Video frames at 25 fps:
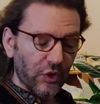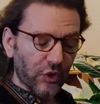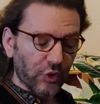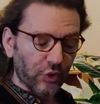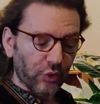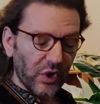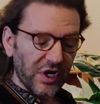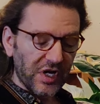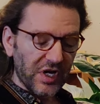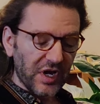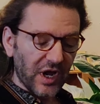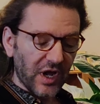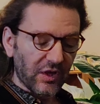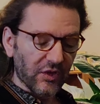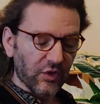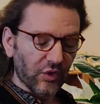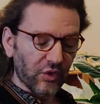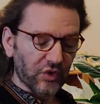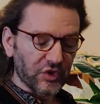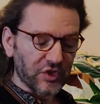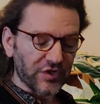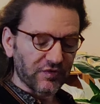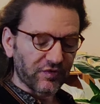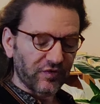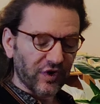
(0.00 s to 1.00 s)
three
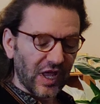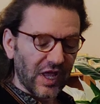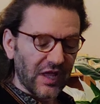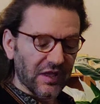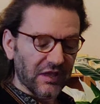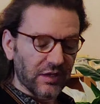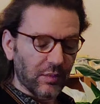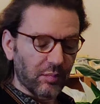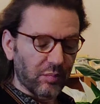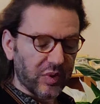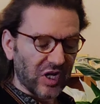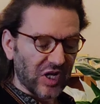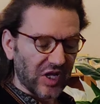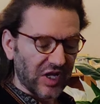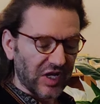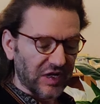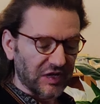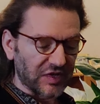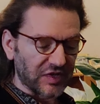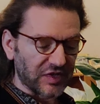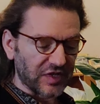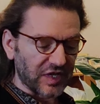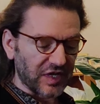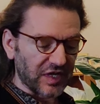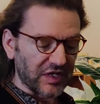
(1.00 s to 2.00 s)
others fled the
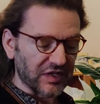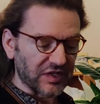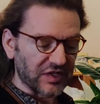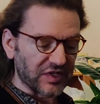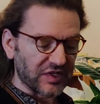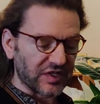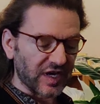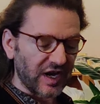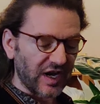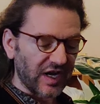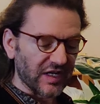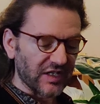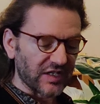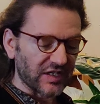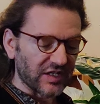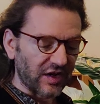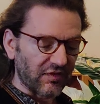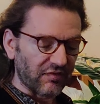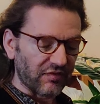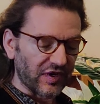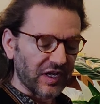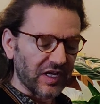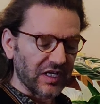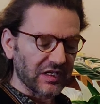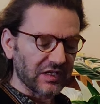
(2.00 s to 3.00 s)
place in states
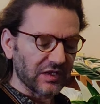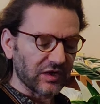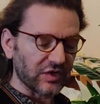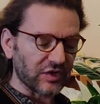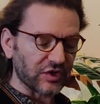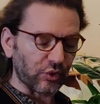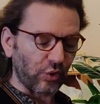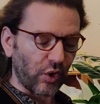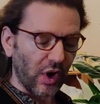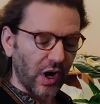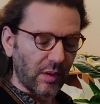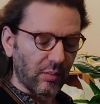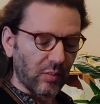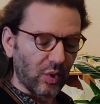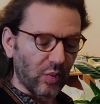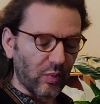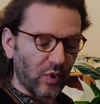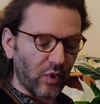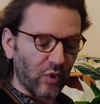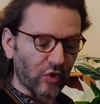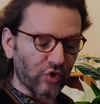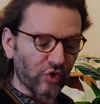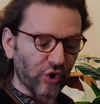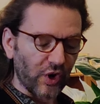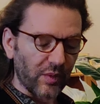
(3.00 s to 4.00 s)
of
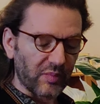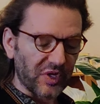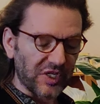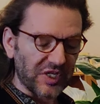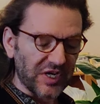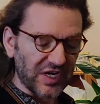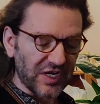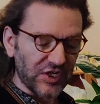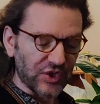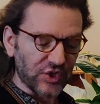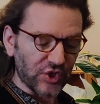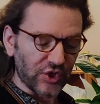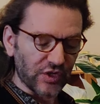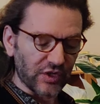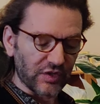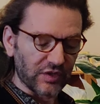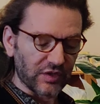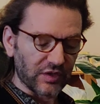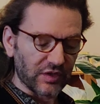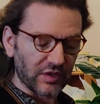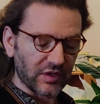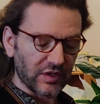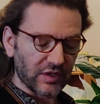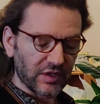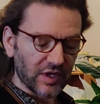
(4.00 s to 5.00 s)
indescribable trepidation.